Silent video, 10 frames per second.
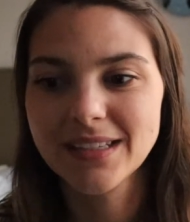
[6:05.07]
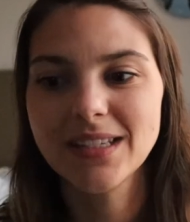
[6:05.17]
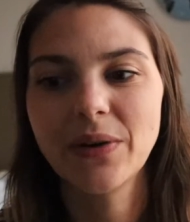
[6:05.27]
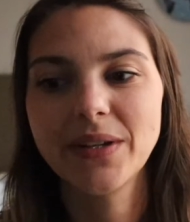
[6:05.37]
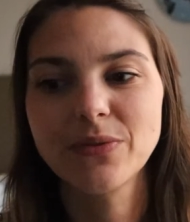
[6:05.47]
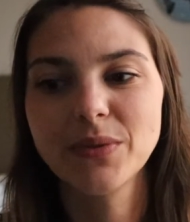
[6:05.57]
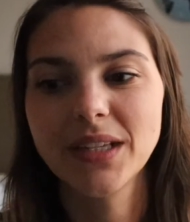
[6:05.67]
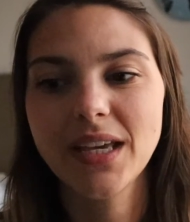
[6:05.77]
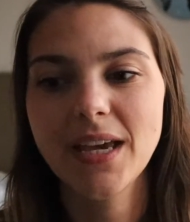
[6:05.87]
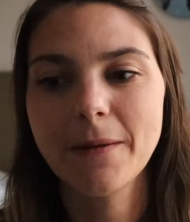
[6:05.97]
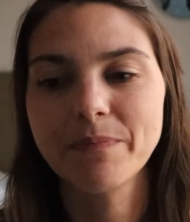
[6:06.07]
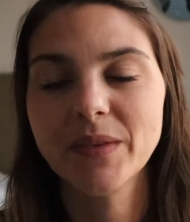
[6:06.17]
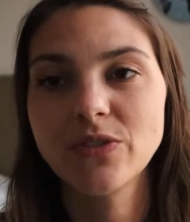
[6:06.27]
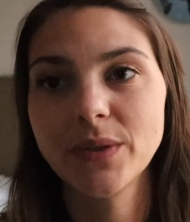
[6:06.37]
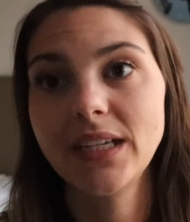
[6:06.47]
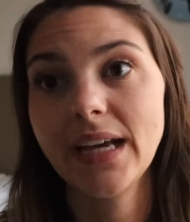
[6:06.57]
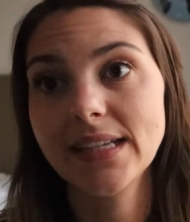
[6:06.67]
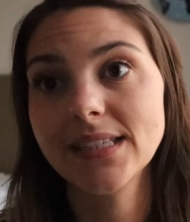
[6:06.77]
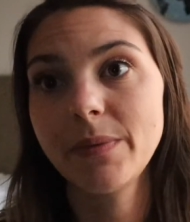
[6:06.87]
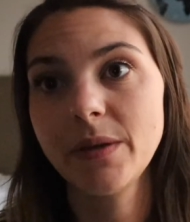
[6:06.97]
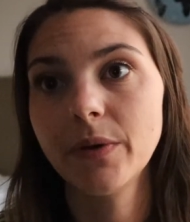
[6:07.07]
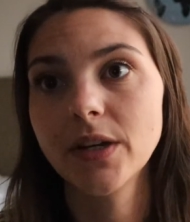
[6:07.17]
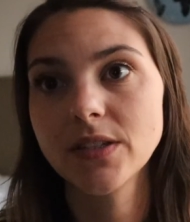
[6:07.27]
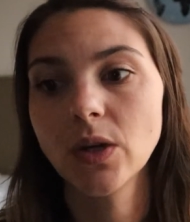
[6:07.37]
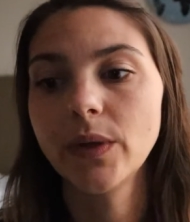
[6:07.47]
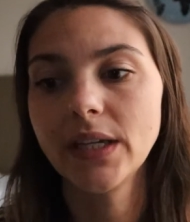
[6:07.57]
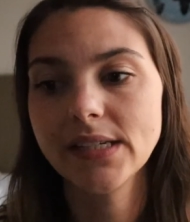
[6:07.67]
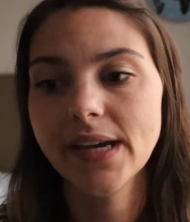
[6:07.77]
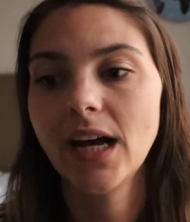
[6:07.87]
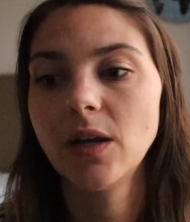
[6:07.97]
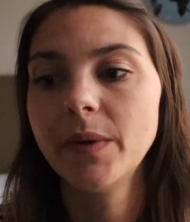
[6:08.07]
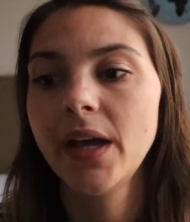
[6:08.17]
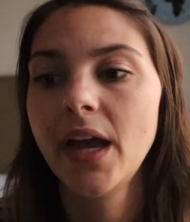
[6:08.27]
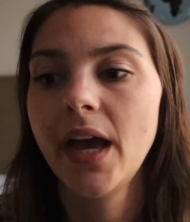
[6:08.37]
So it's really nice that people are so willing to help.